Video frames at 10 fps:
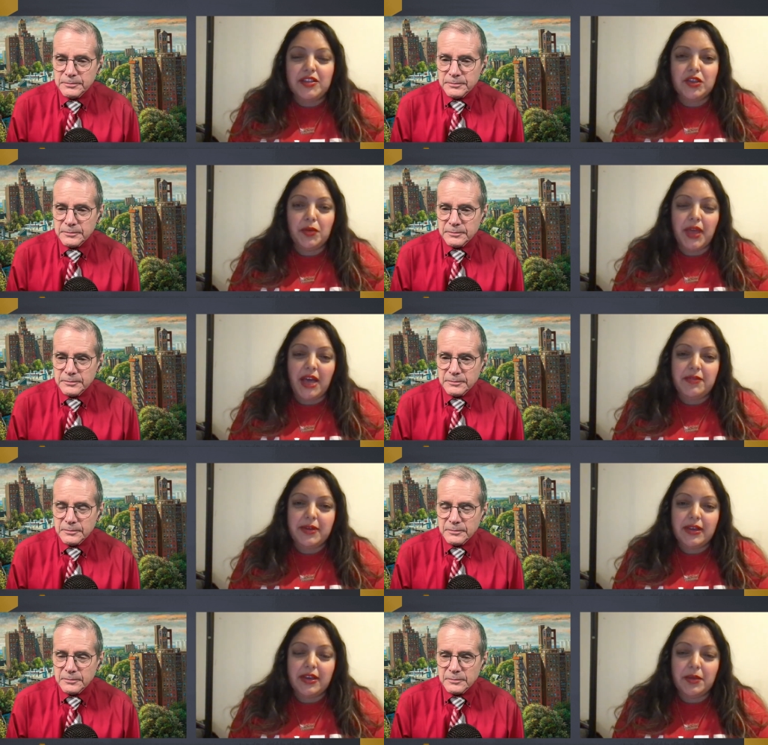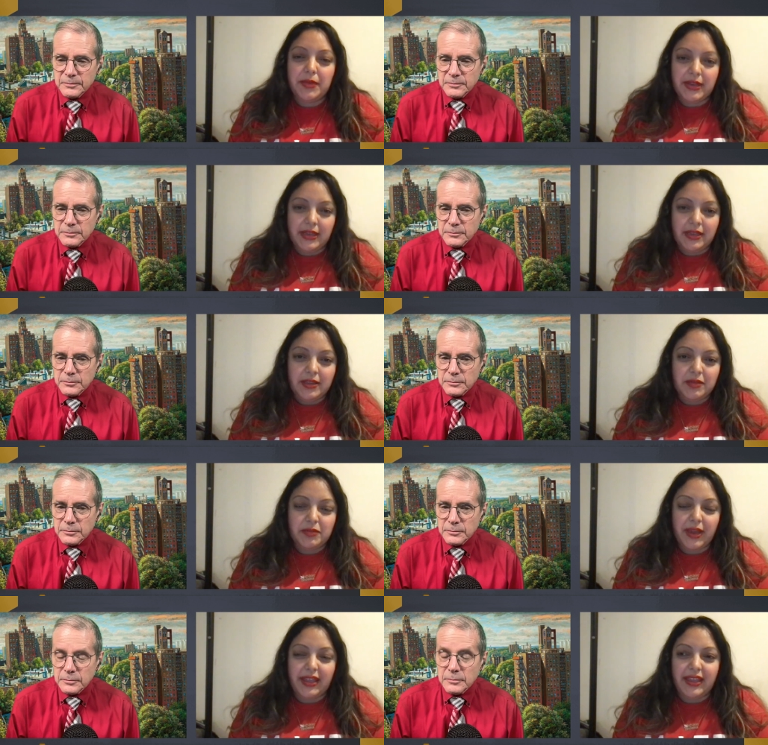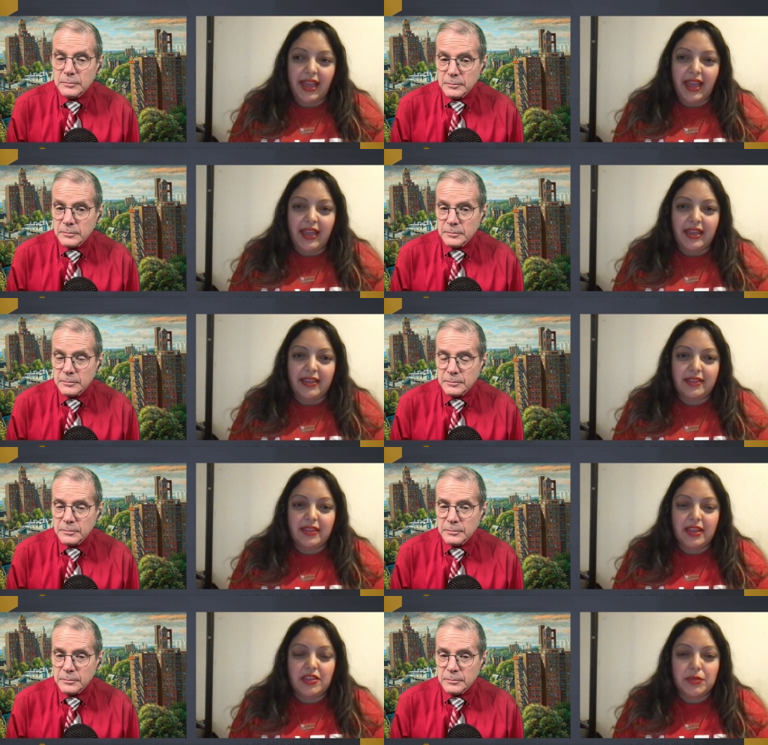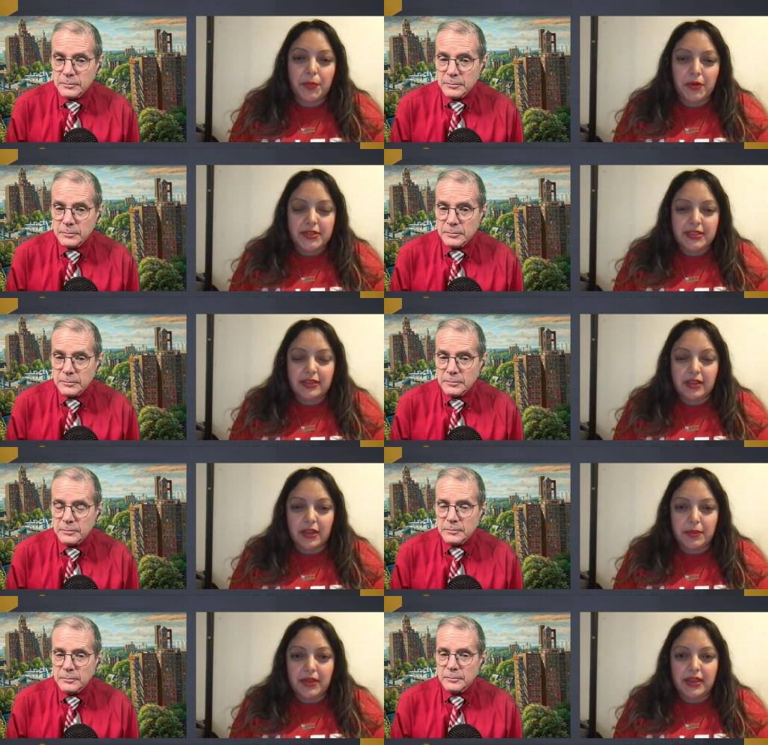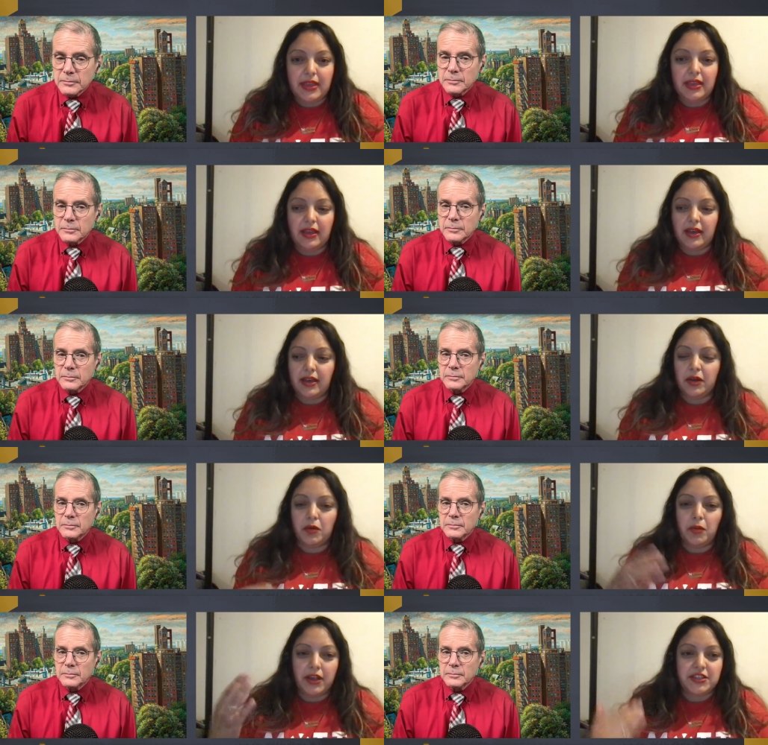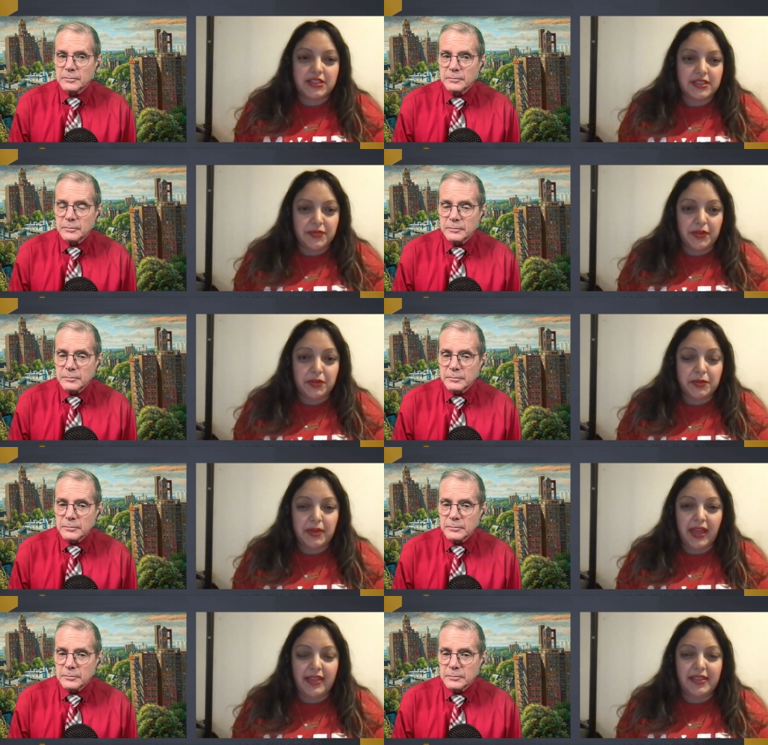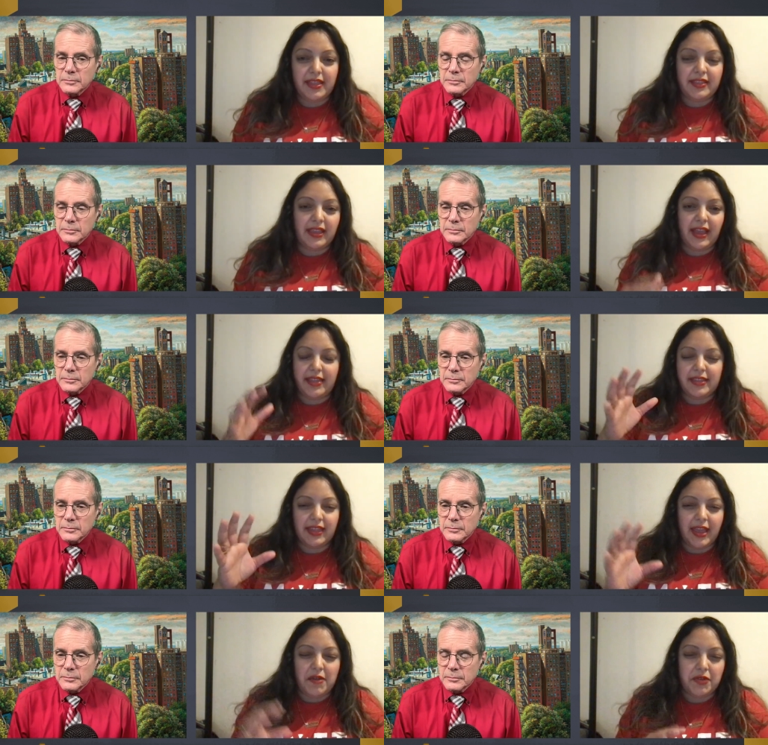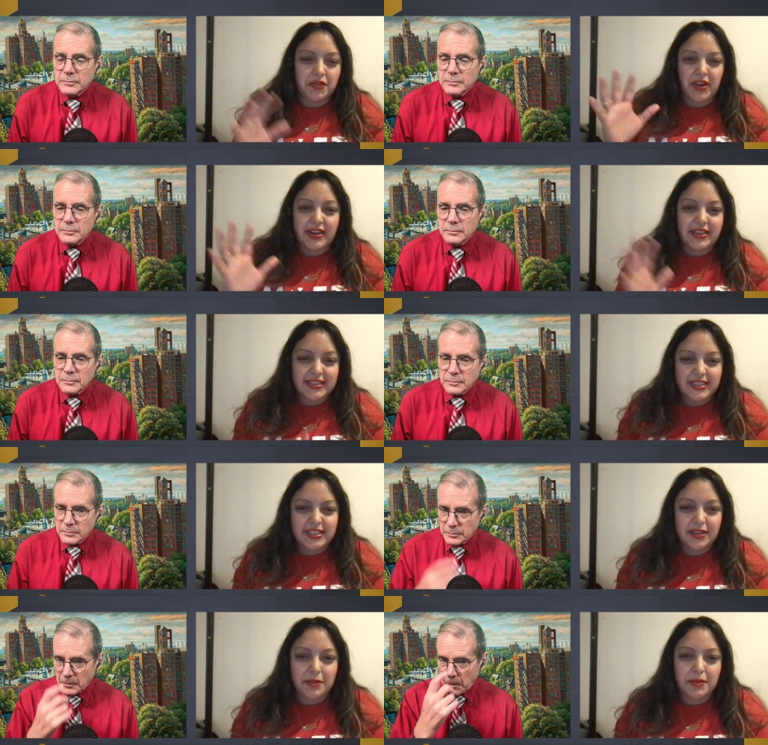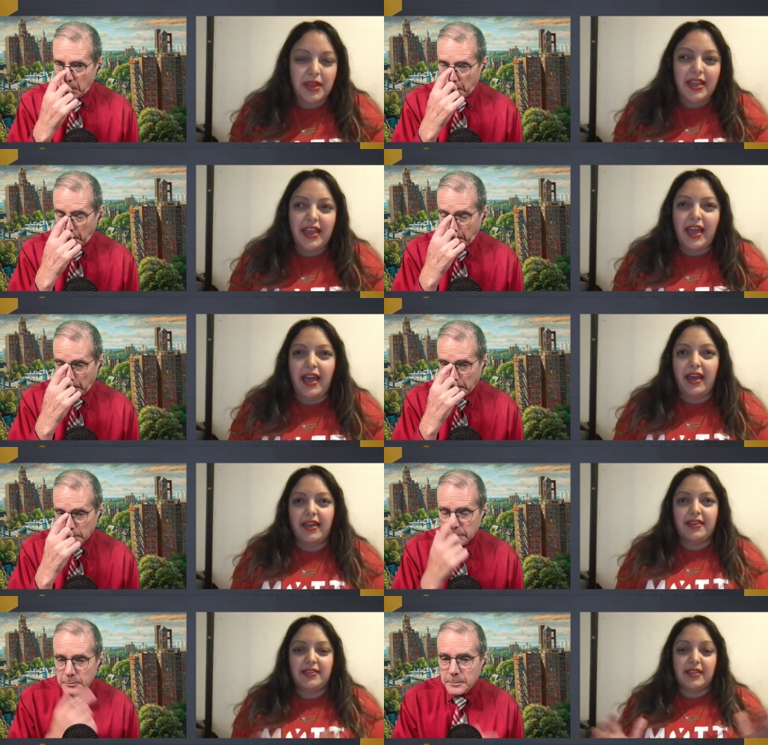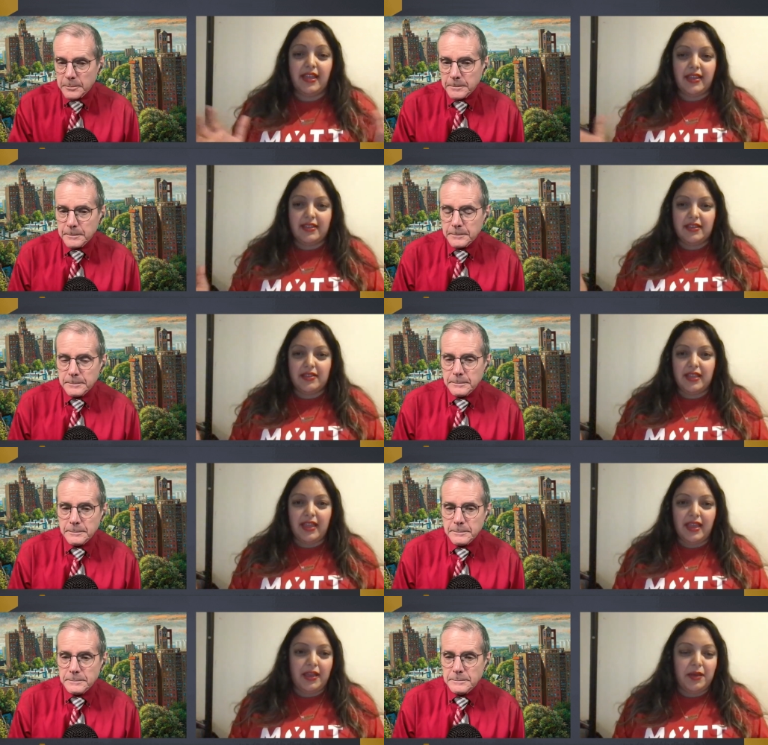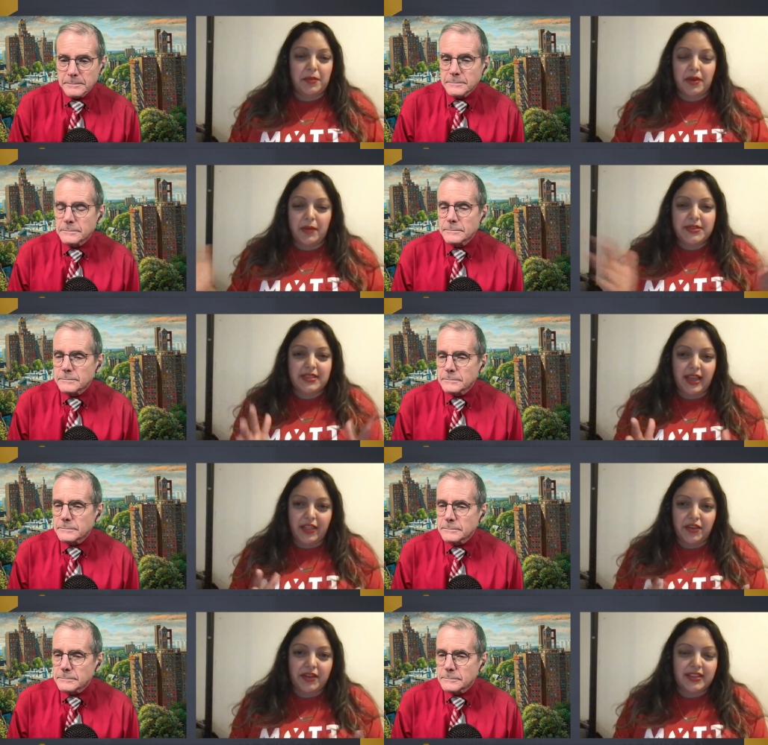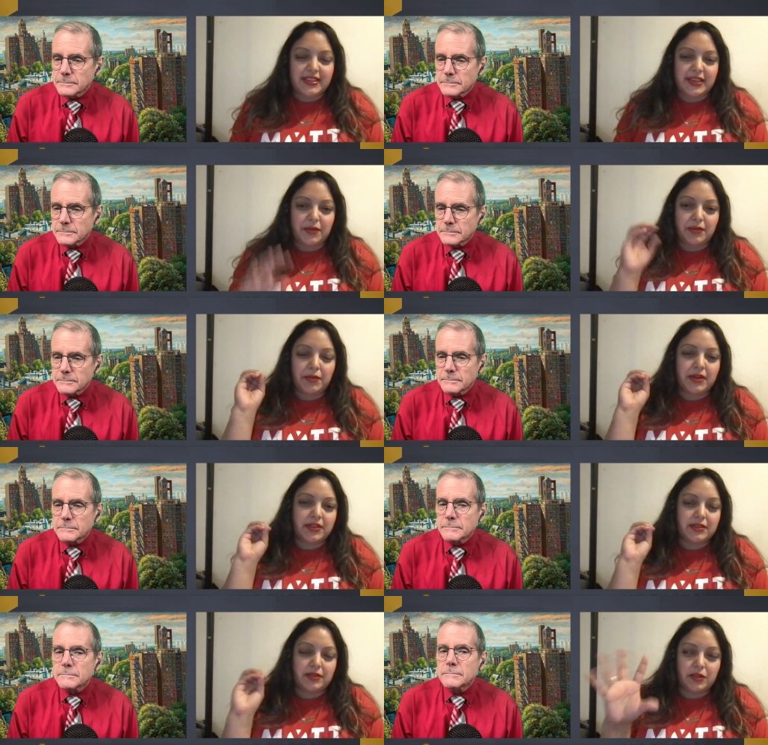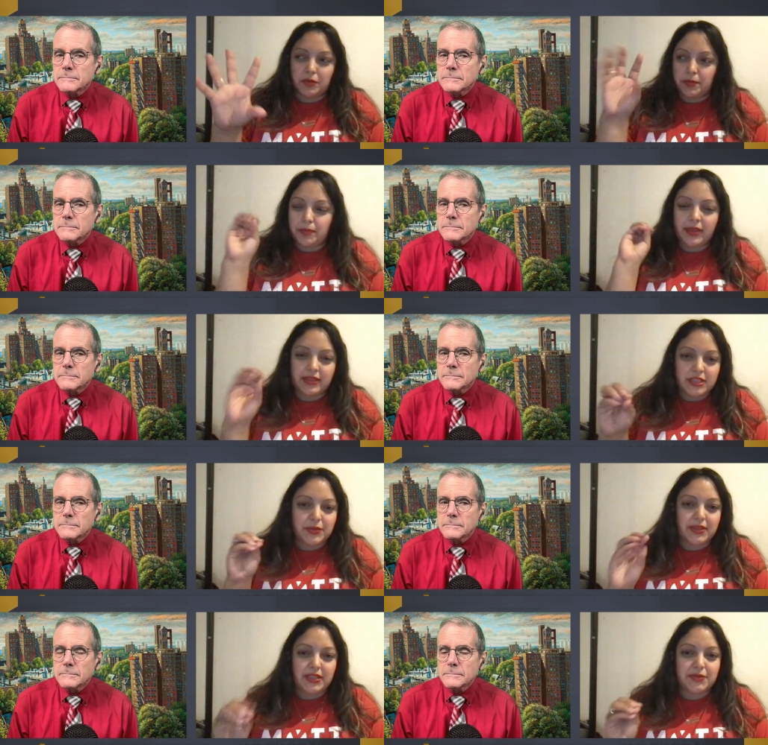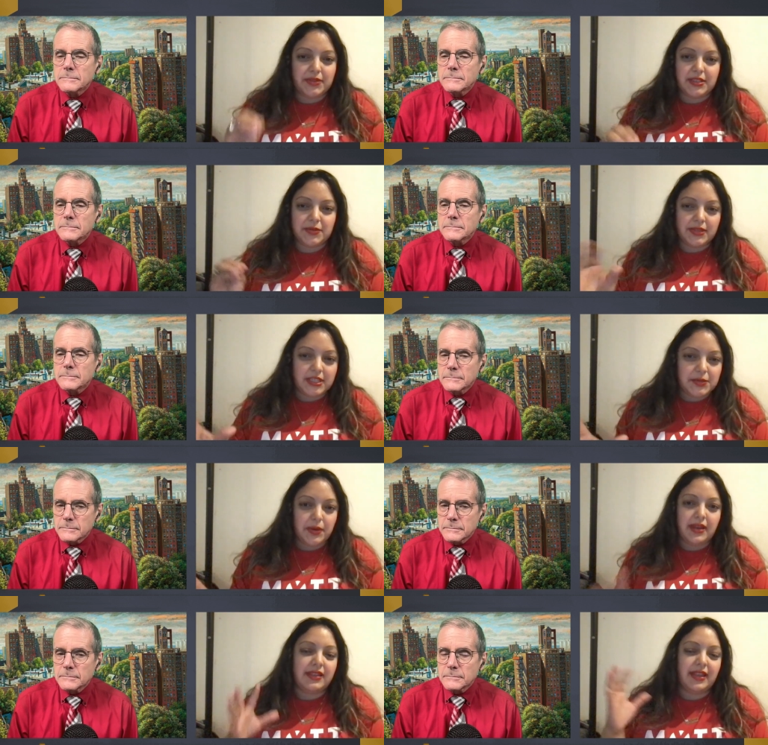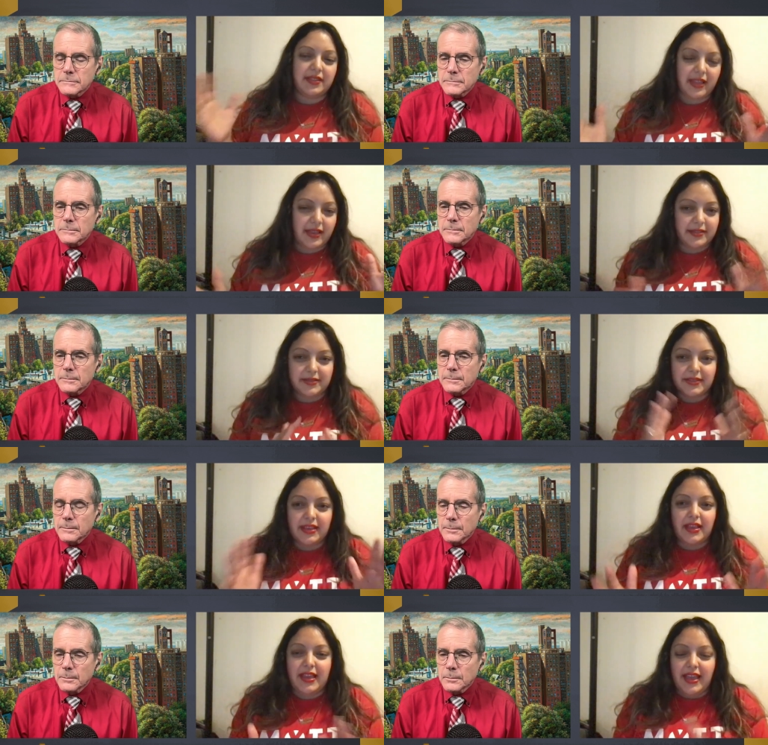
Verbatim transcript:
Speaker 1: Uh, so we have a committee, right? And each person in the committee uh, watches the film, and then they kind of like have a grading system. And then they come together and they say, well, we're gonna, you know, pick this one, this one, this one, this one, and mm-hmm. then,